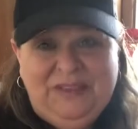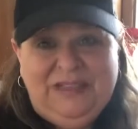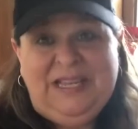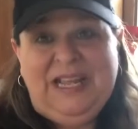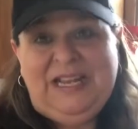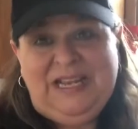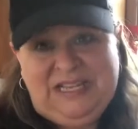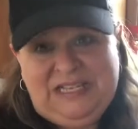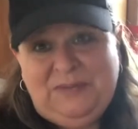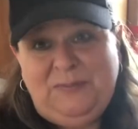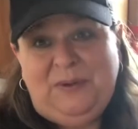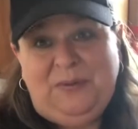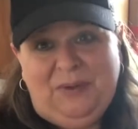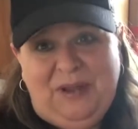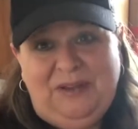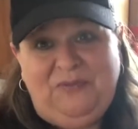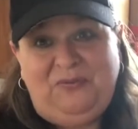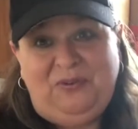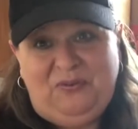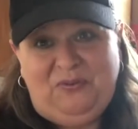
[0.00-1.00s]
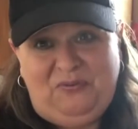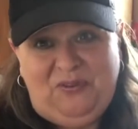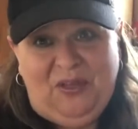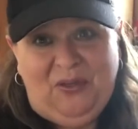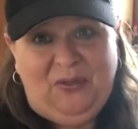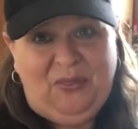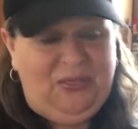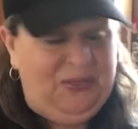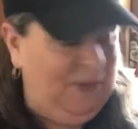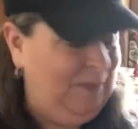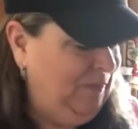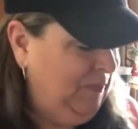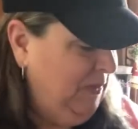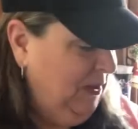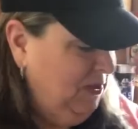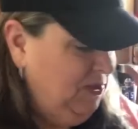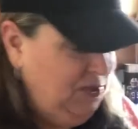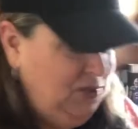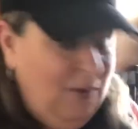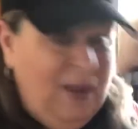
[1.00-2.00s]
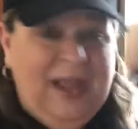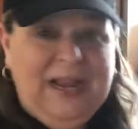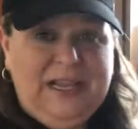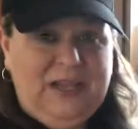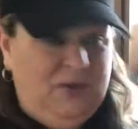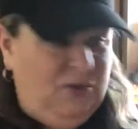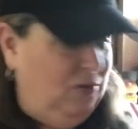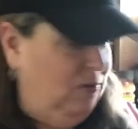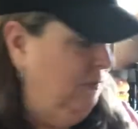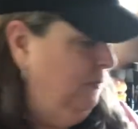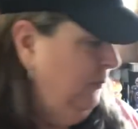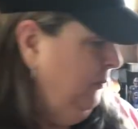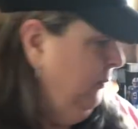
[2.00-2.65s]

they need to be read for filth. So anywho,